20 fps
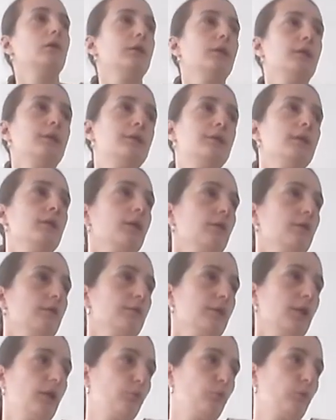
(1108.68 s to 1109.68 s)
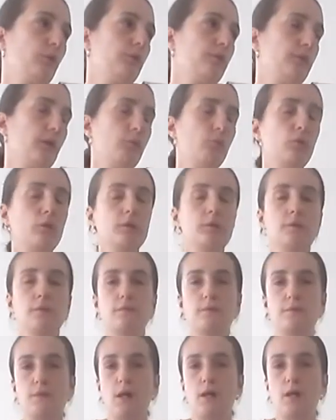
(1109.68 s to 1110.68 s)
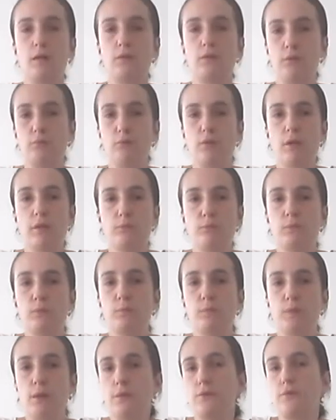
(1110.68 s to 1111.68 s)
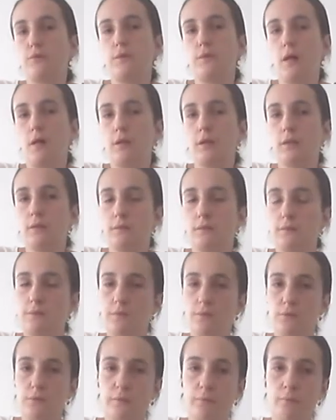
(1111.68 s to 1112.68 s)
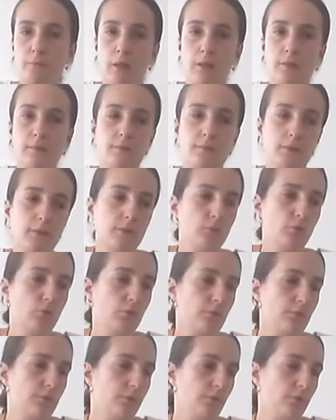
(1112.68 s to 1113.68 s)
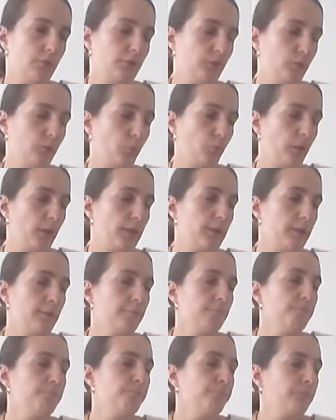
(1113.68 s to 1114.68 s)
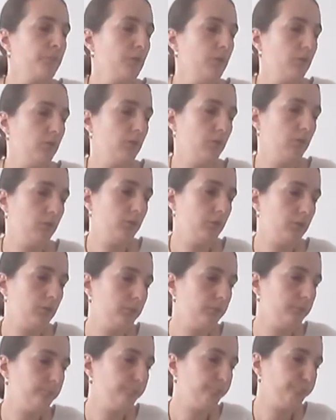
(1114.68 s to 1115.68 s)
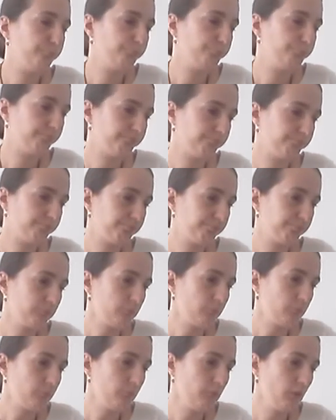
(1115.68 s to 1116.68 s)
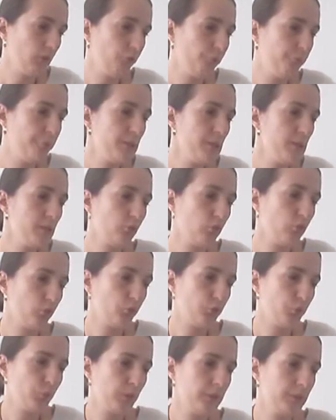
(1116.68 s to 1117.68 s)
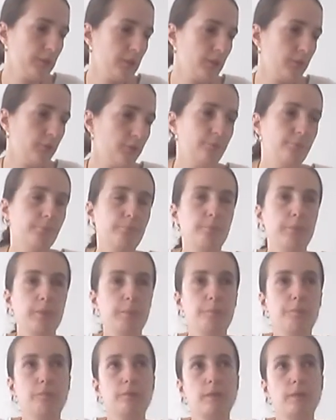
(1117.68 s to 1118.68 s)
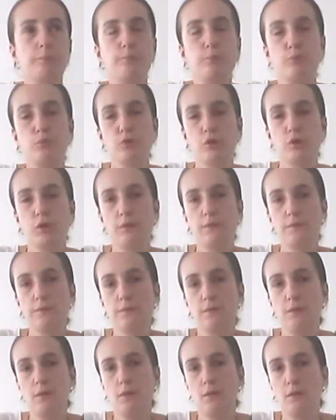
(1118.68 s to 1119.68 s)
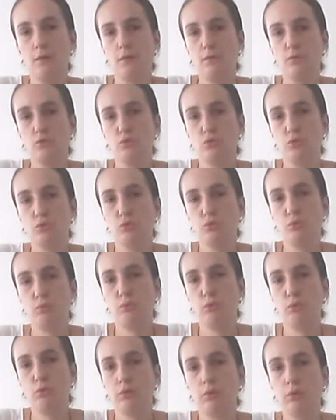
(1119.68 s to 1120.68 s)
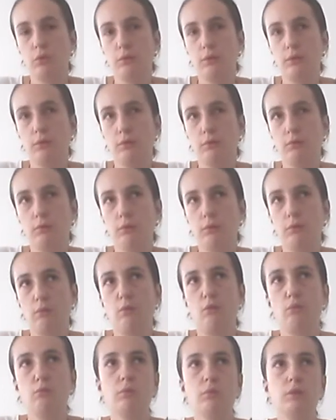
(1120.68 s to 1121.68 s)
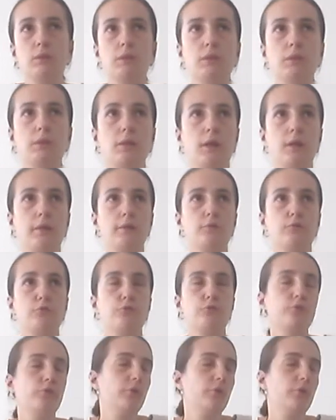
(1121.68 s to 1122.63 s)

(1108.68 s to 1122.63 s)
the thing is that when someone is stuck, right, when we are stuck in a certain mindset or in a certain way of being or doing things, people that push us to do more only kind of